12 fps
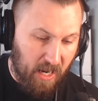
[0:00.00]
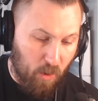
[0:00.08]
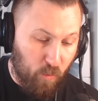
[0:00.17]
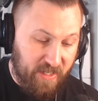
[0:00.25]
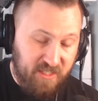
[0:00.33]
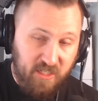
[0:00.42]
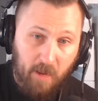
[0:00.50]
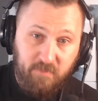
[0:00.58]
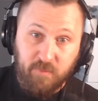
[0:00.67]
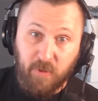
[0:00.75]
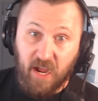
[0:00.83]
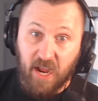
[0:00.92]
We
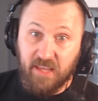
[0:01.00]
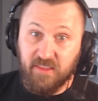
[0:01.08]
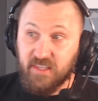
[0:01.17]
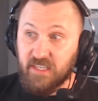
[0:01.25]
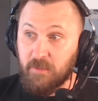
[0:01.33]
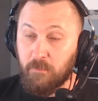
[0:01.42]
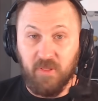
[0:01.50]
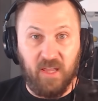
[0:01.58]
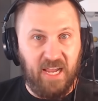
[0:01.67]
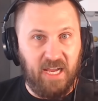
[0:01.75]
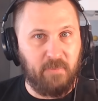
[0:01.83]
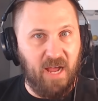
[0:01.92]
stopped by the
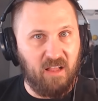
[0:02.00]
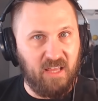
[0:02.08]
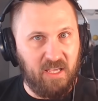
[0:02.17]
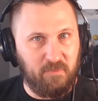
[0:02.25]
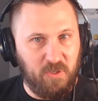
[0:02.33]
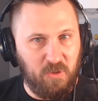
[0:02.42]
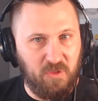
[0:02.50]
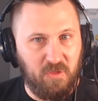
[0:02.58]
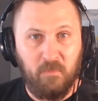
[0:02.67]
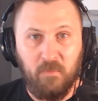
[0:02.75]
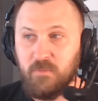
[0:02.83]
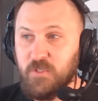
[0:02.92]
Blade Ballet booth,
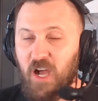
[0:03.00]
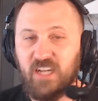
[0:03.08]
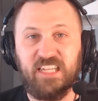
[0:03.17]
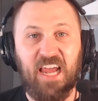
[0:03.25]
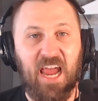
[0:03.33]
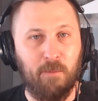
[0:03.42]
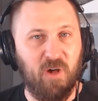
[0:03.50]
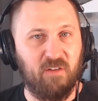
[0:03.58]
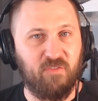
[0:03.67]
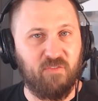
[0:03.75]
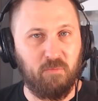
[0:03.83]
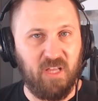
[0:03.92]
talked to Emma
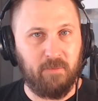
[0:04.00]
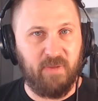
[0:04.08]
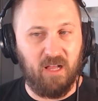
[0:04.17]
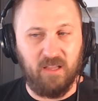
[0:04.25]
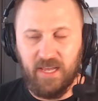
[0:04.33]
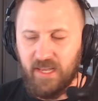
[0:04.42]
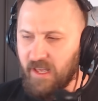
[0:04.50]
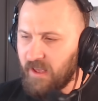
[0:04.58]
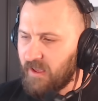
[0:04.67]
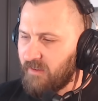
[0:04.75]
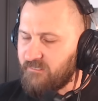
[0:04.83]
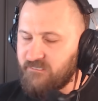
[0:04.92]
from Blade Ballet.
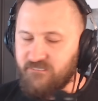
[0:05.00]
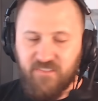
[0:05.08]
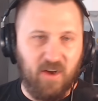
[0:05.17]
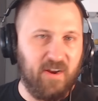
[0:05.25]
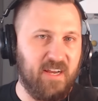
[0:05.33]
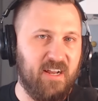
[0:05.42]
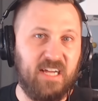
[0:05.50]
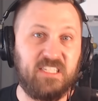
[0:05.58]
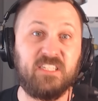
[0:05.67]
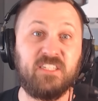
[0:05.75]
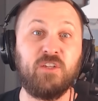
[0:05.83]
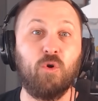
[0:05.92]
Very nice,
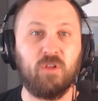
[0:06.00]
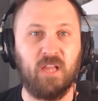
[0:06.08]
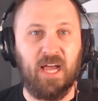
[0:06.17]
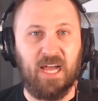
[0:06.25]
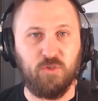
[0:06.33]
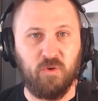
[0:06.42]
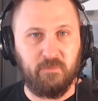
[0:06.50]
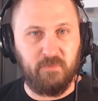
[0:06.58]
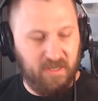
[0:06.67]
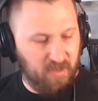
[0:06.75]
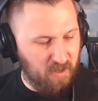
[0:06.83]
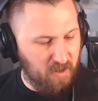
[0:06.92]
so glad to have
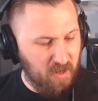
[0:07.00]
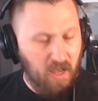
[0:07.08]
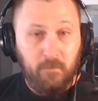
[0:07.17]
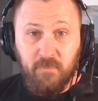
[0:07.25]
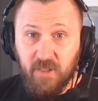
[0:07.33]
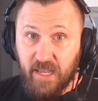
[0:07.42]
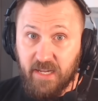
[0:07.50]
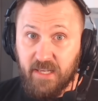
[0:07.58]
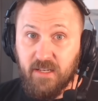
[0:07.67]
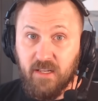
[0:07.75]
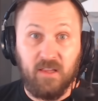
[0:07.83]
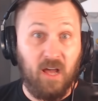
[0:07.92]
met her. Played
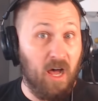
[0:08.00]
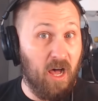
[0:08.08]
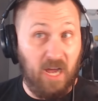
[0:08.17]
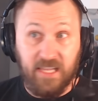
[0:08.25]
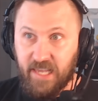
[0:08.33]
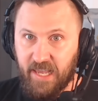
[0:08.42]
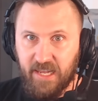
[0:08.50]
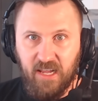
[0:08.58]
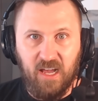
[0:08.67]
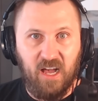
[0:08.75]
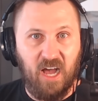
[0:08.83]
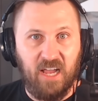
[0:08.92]
it, again,
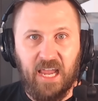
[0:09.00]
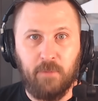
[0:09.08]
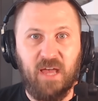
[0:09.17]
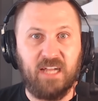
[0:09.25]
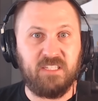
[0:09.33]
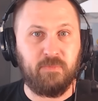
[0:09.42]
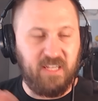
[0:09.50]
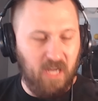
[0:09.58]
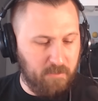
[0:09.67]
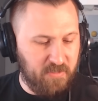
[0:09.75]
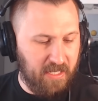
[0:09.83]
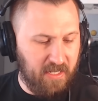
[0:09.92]
a game that's being
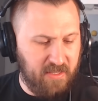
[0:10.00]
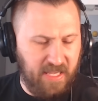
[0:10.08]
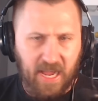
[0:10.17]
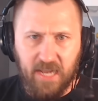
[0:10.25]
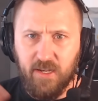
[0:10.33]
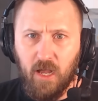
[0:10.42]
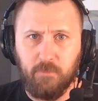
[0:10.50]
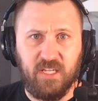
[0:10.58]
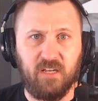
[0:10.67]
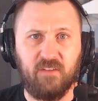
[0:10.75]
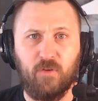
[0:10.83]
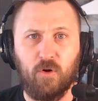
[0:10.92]
updated. They had an
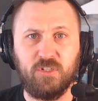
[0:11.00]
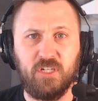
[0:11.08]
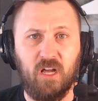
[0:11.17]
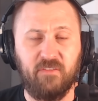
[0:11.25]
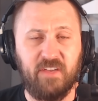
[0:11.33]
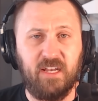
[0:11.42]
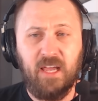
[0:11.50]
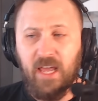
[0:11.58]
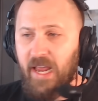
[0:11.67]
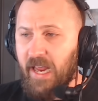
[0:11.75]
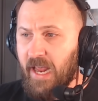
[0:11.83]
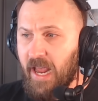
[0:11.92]
updated version of it,
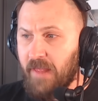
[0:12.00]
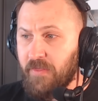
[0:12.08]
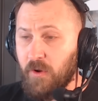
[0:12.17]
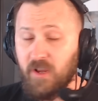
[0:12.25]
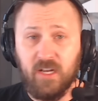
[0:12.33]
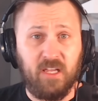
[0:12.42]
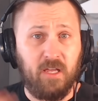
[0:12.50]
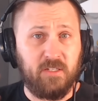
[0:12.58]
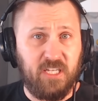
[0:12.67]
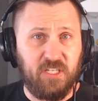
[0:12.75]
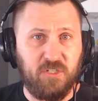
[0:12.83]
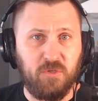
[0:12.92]
and they're gonna
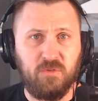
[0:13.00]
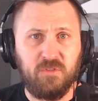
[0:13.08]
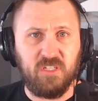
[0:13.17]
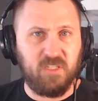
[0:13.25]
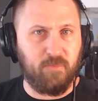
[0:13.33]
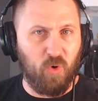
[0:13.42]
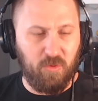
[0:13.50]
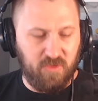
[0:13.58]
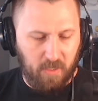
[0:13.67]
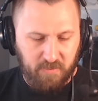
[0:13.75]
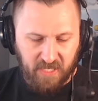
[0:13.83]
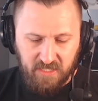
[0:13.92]
continue to support it with
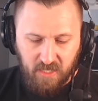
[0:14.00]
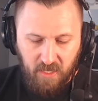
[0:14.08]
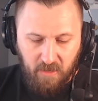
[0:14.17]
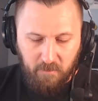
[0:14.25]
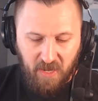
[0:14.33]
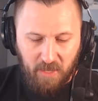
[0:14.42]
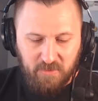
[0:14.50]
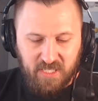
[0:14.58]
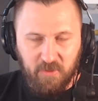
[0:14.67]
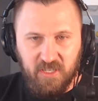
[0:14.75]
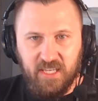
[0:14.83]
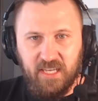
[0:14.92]
updates. But I was
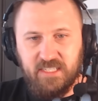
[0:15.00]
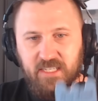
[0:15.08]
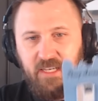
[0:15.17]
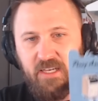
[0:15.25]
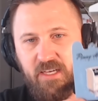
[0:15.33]
able to get